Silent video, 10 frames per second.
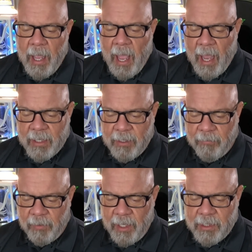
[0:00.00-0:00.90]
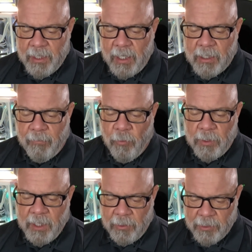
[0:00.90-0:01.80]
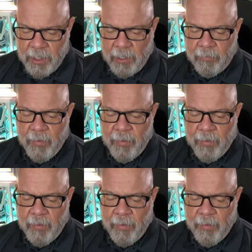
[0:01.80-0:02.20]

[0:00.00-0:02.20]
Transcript: active listings, the 14 are single